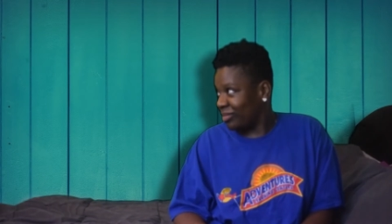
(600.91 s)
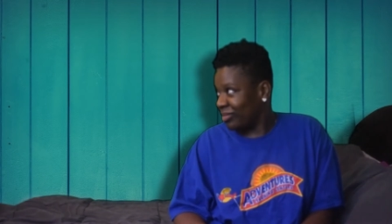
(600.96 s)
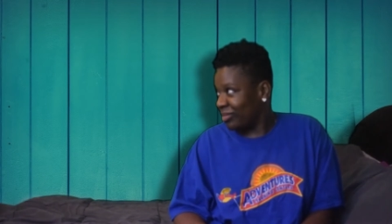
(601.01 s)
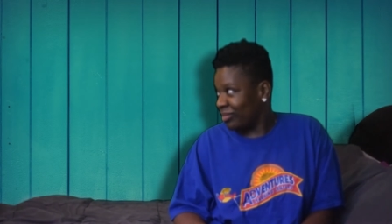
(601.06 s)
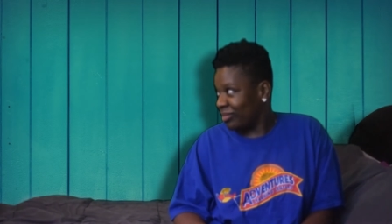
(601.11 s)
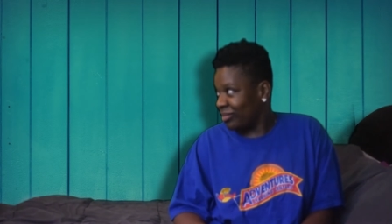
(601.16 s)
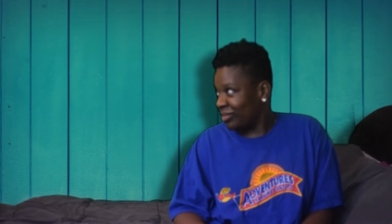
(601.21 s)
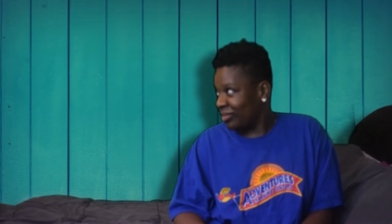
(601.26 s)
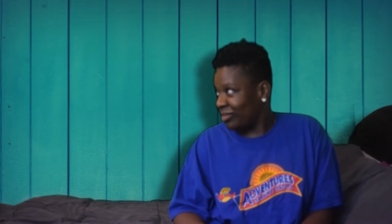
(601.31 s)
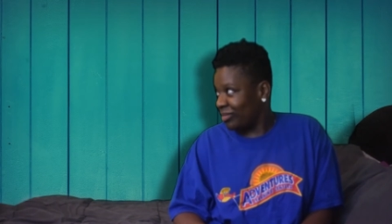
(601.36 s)

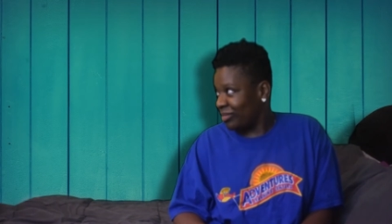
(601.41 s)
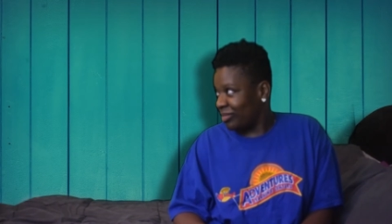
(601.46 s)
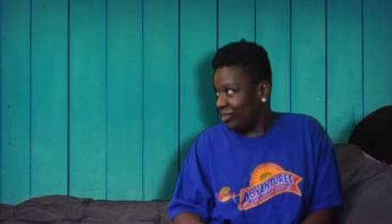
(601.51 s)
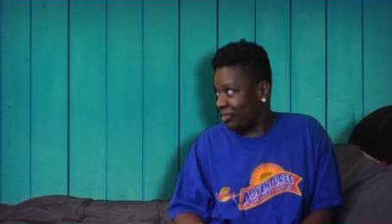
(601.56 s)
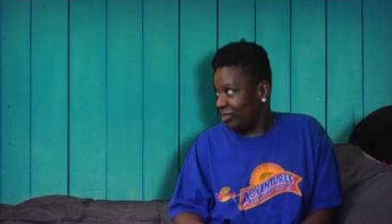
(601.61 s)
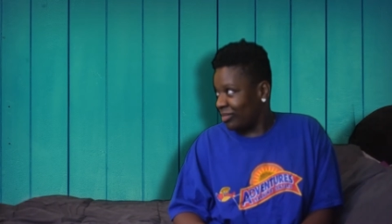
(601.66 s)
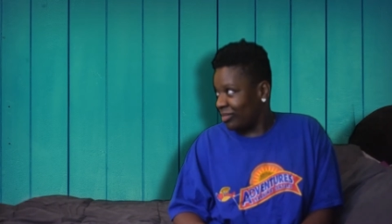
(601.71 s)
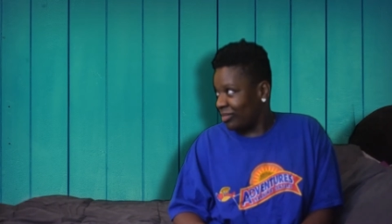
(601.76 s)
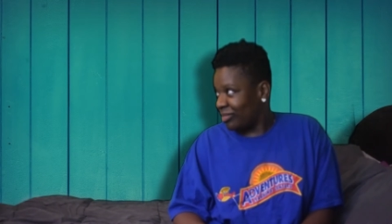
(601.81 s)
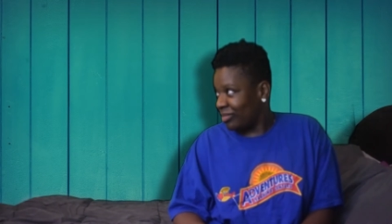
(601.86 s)
You won't be
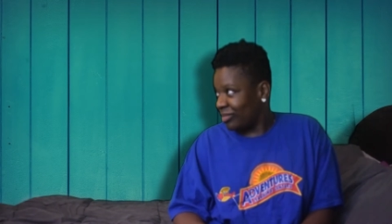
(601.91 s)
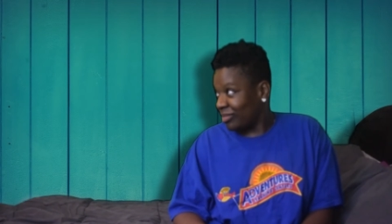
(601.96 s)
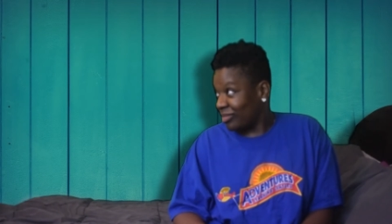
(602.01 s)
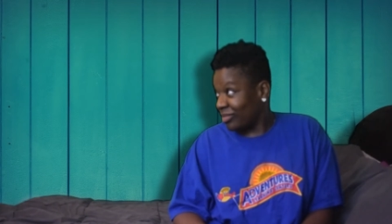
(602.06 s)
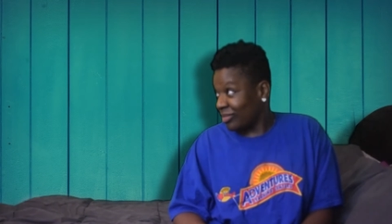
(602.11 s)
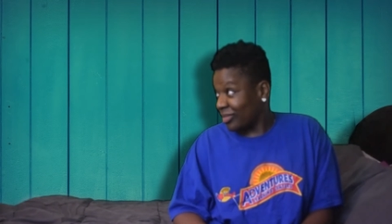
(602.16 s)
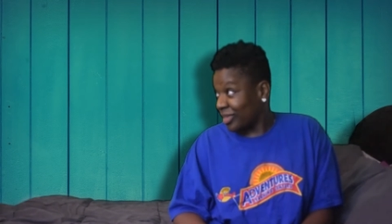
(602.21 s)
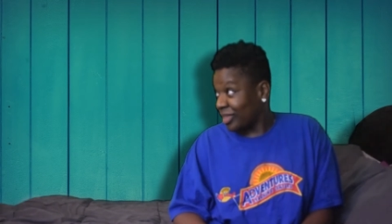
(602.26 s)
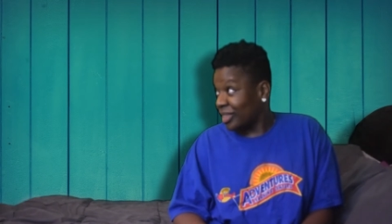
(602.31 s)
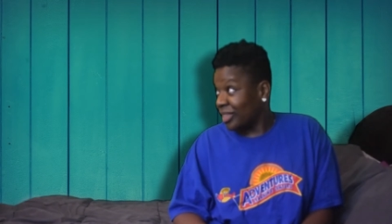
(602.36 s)
talking about me.
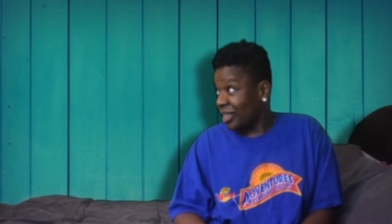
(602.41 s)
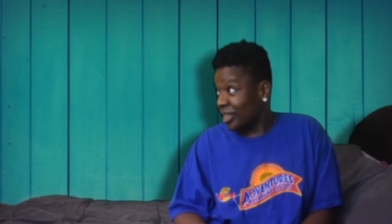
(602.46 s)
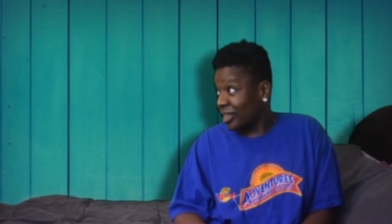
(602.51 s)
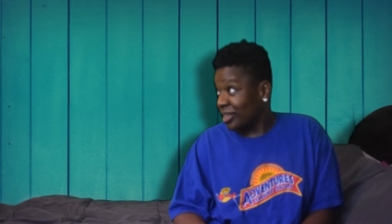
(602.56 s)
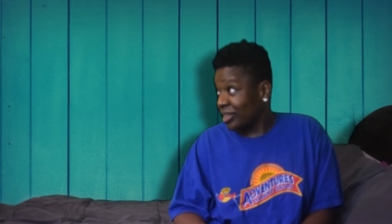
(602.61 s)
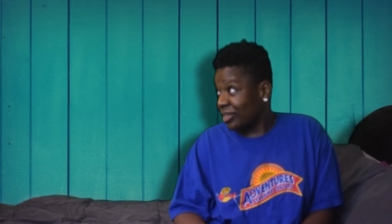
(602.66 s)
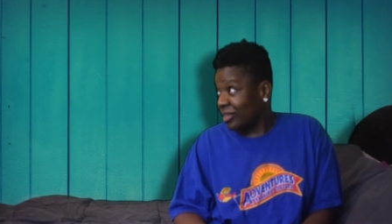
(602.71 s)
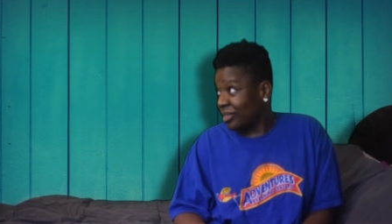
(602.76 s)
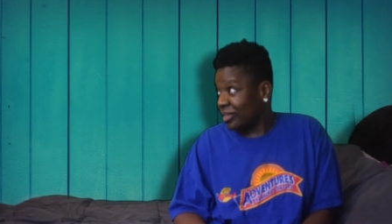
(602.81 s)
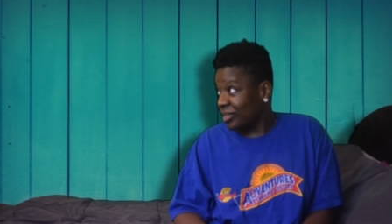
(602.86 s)
Yes, I am.